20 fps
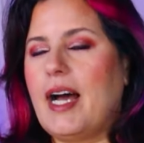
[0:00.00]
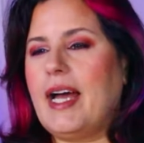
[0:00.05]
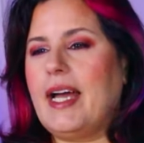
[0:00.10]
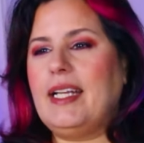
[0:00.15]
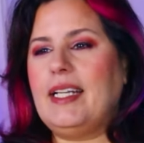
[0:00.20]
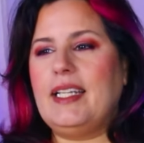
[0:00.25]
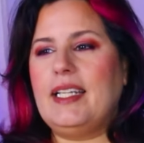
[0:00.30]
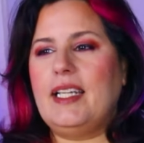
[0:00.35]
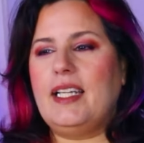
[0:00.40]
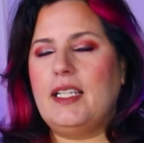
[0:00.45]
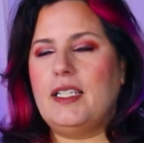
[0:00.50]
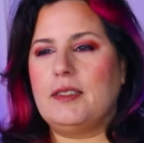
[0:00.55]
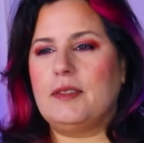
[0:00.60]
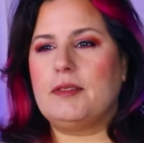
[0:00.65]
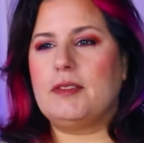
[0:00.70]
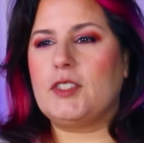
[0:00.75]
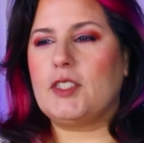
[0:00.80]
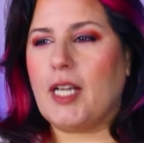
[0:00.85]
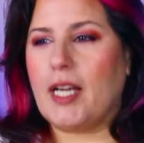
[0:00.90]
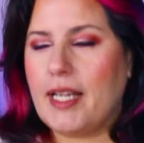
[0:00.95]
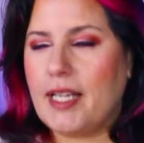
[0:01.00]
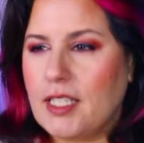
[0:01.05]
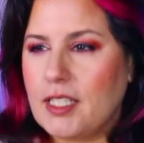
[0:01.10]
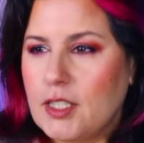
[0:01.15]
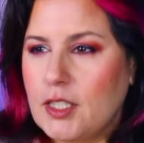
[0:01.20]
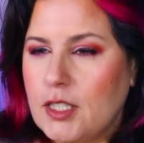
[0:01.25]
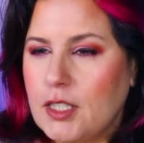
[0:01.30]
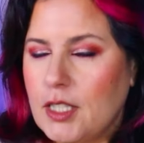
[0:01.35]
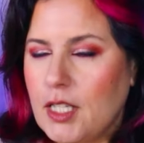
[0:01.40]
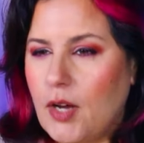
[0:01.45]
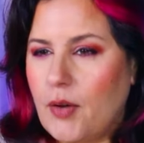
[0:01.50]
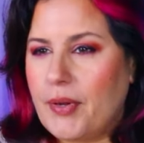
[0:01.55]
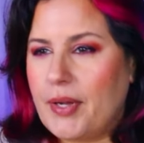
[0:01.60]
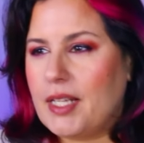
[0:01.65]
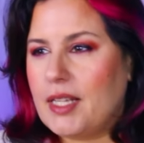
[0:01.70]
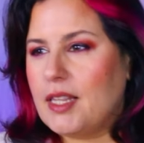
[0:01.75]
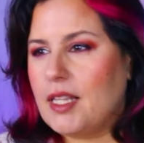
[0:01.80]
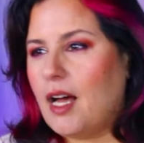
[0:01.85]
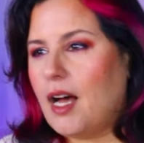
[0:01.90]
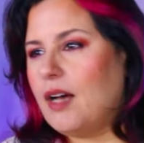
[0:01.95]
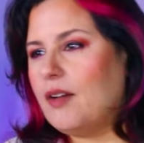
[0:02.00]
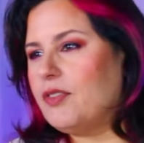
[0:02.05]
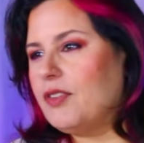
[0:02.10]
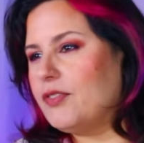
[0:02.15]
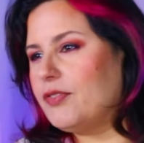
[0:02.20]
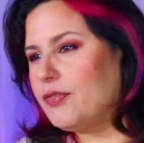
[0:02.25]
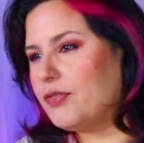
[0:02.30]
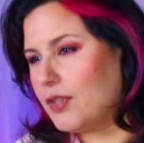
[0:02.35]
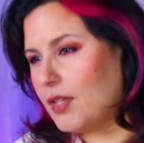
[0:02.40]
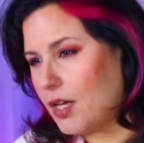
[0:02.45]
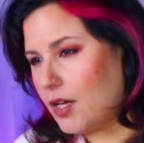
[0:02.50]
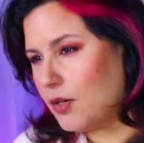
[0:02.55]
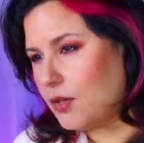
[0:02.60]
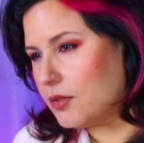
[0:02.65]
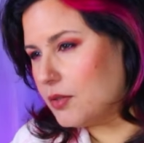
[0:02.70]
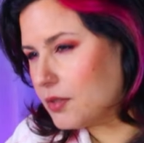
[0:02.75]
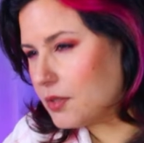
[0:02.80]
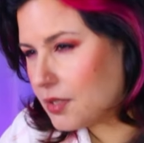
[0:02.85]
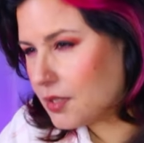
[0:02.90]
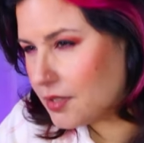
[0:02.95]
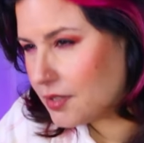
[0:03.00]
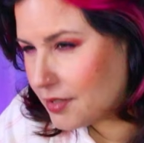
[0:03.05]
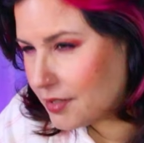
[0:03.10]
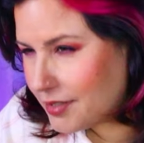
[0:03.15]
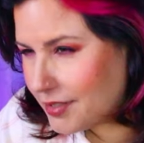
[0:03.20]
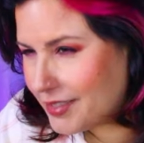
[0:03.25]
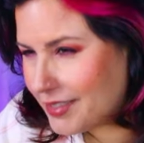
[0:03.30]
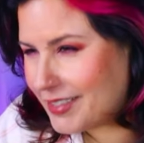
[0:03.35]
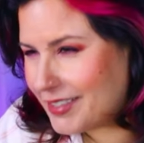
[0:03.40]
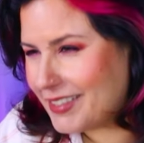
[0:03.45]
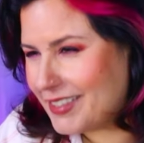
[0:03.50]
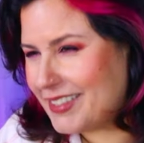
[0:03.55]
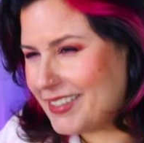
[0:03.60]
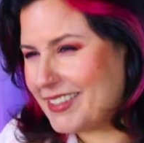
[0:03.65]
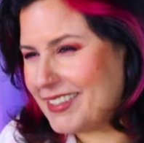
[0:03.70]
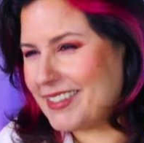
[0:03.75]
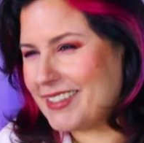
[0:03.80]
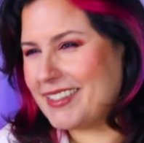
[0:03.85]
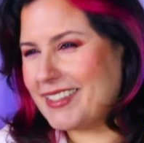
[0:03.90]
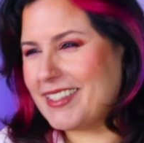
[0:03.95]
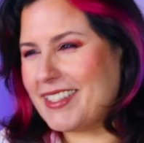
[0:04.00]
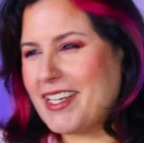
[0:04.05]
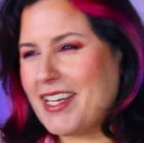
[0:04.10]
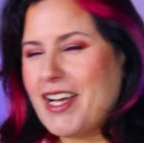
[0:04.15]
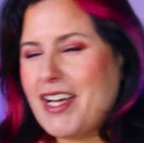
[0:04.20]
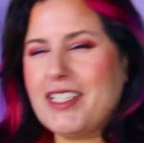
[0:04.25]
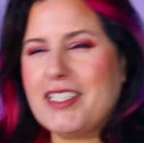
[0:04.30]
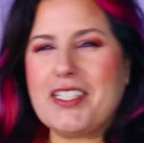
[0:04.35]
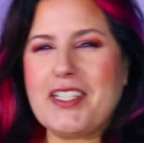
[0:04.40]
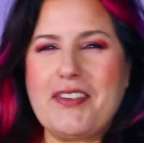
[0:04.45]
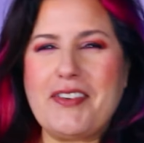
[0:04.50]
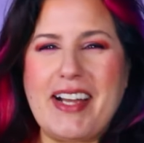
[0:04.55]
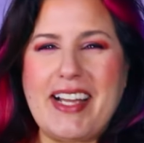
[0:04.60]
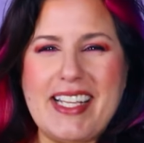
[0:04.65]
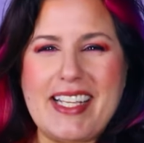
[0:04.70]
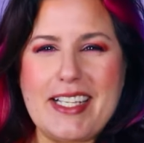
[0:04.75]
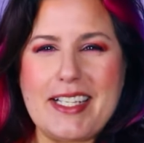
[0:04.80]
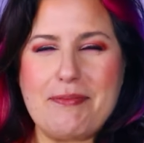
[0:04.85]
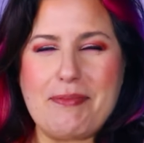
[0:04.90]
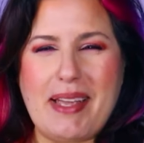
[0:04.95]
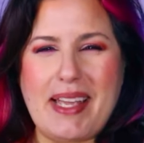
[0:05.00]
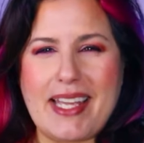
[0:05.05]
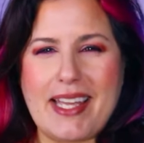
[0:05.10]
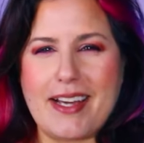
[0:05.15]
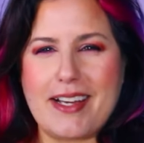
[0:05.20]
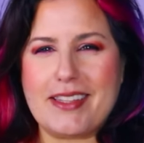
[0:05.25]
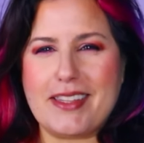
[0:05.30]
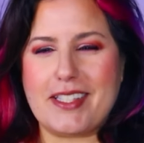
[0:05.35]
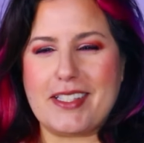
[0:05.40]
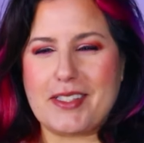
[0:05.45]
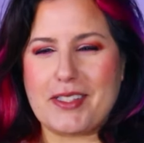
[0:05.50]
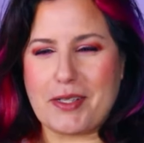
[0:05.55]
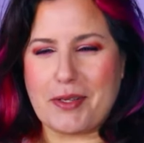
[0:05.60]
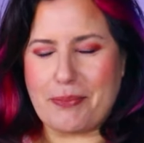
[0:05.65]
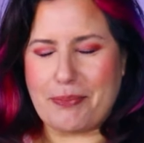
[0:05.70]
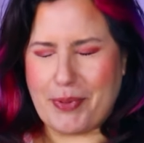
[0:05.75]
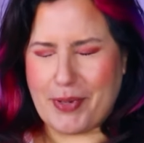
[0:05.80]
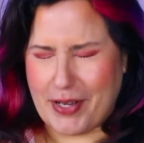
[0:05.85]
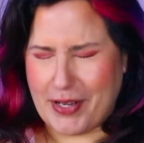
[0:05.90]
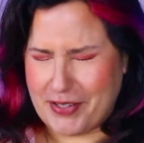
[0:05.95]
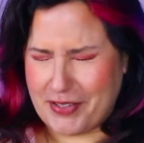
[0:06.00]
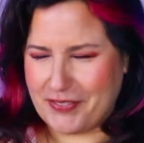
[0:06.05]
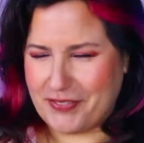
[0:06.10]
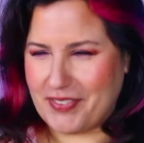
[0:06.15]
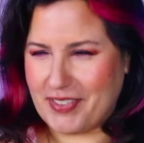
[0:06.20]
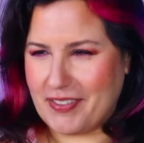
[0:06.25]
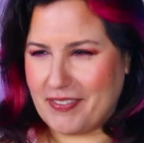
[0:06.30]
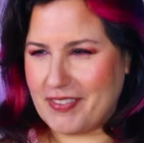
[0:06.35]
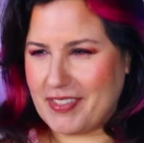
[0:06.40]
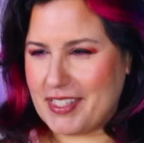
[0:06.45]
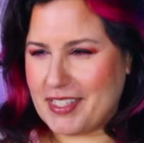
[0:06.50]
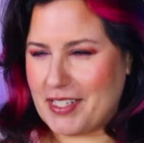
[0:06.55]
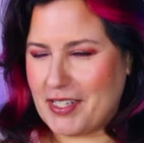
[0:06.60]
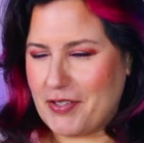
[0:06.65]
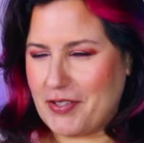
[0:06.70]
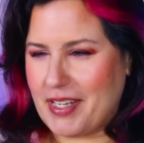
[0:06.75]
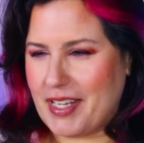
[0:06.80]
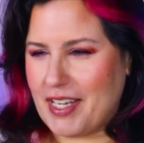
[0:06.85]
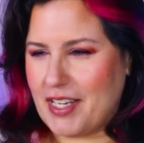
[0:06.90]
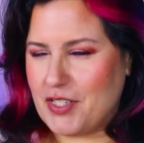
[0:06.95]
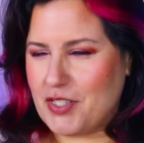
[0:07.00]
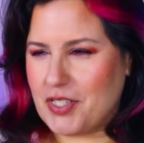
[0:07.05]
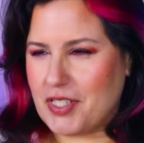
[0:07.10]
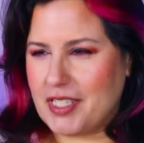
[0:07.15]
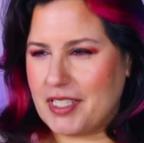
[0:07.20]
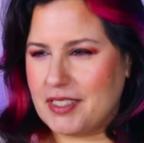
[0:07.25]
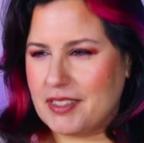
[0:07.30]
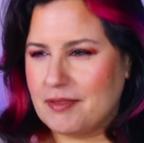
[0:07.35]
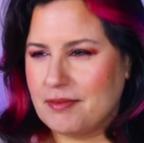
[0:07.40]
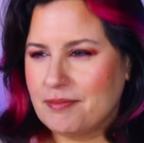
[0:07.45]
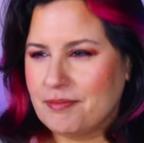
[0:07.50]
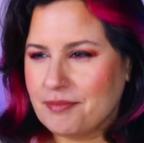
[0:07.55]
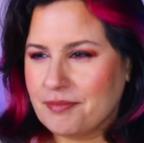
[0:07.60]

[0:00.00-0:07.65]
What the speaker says: I need giant glowing lava flows so I can make out the topography of this location.